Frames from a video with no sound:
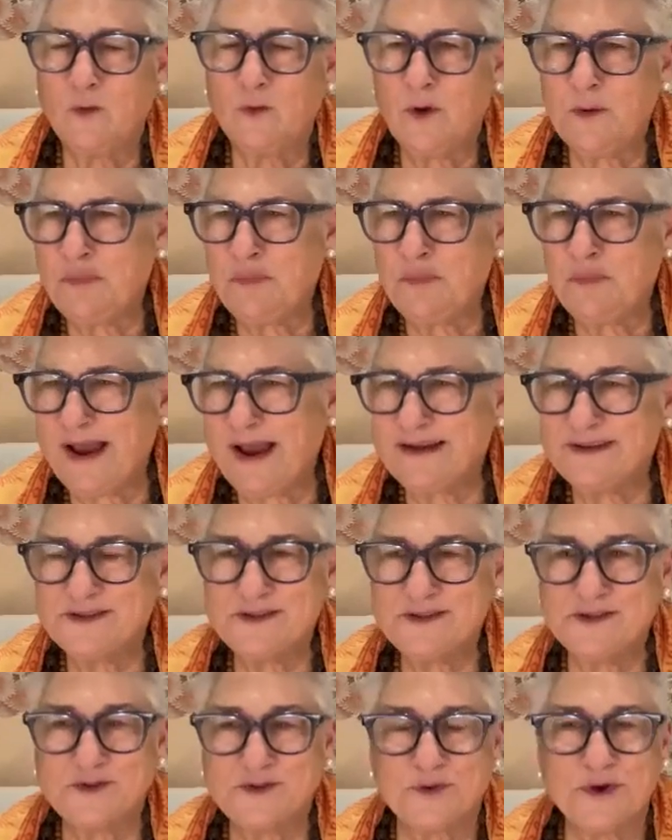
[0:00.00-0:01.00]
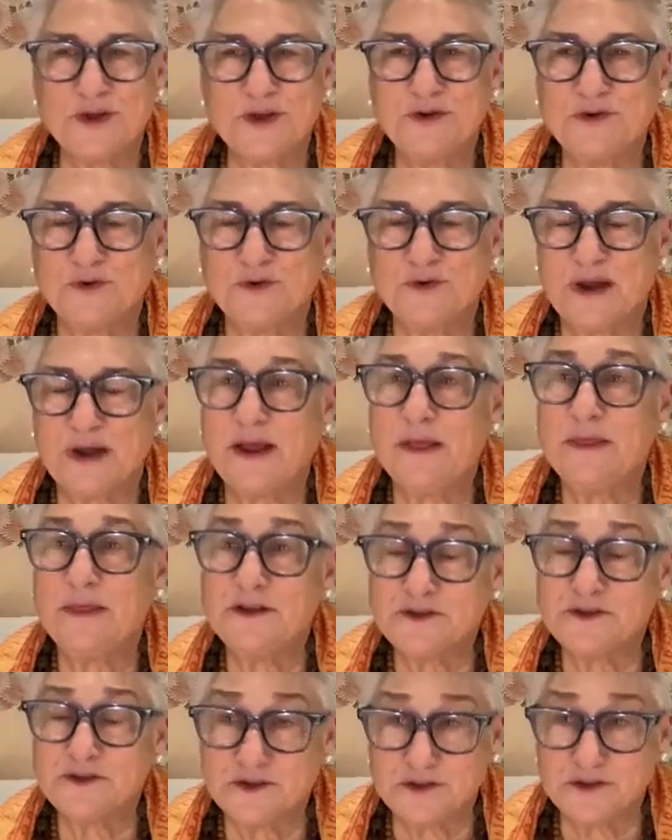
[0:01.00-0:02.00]
What practices were you doing
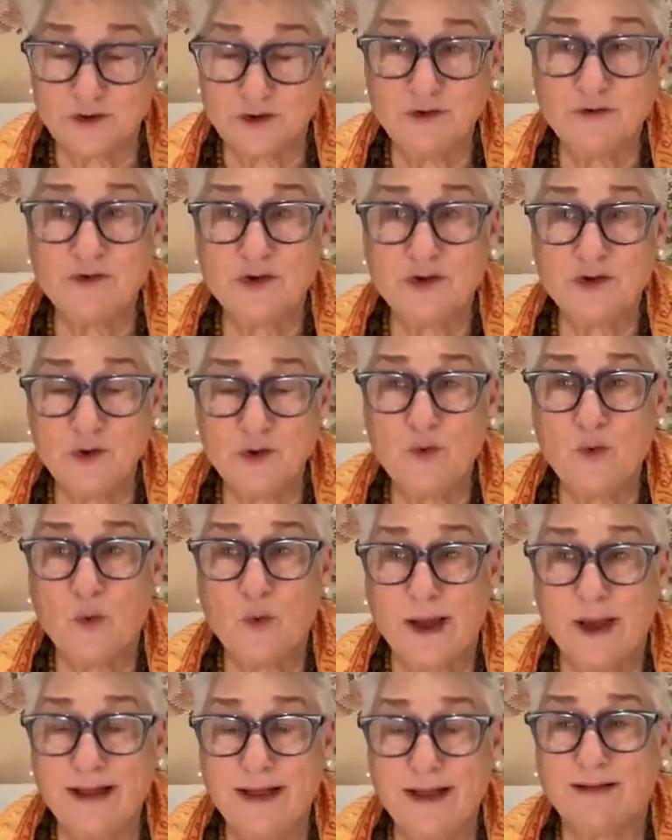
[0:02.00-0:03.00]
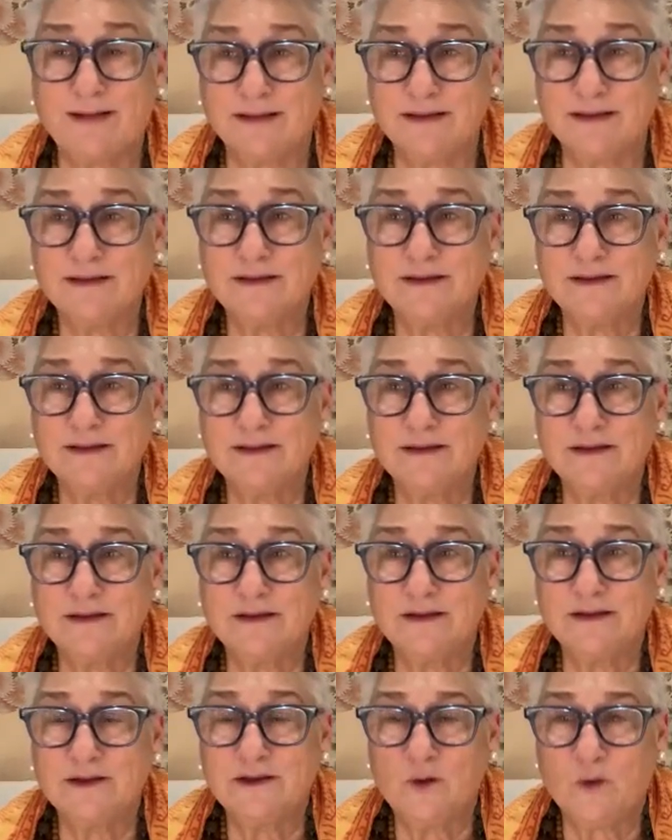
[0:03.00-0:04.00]
that served you well
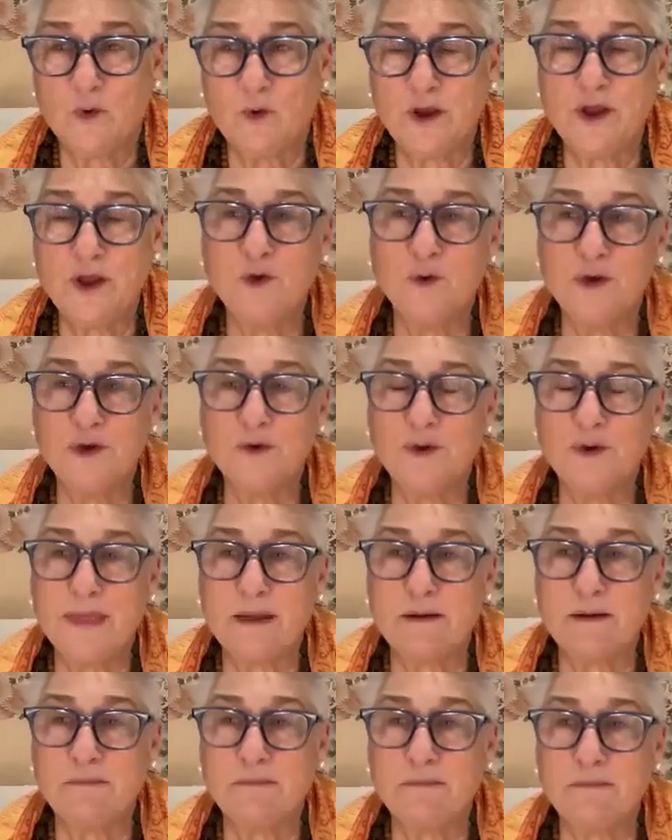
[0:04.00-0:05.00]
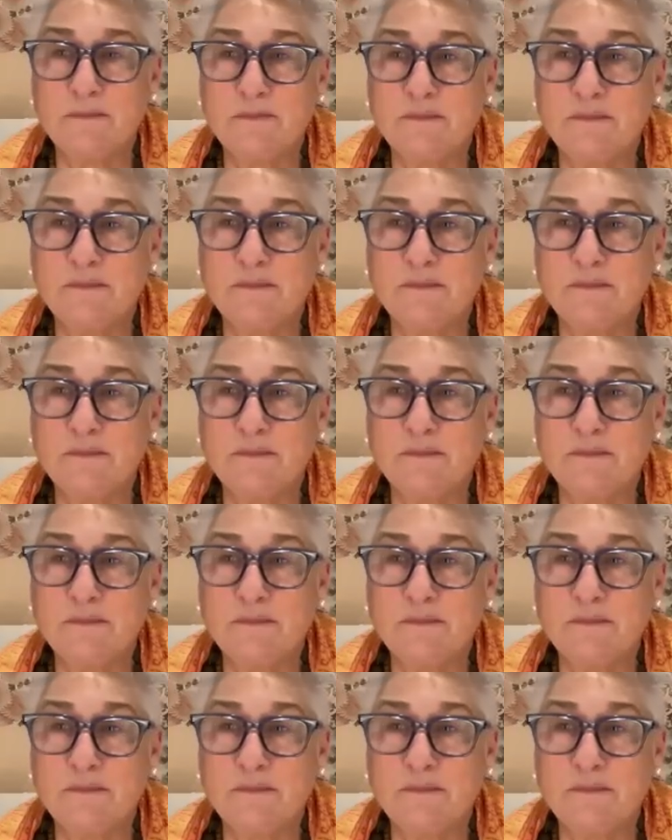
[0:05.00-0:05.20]
when you were doing them?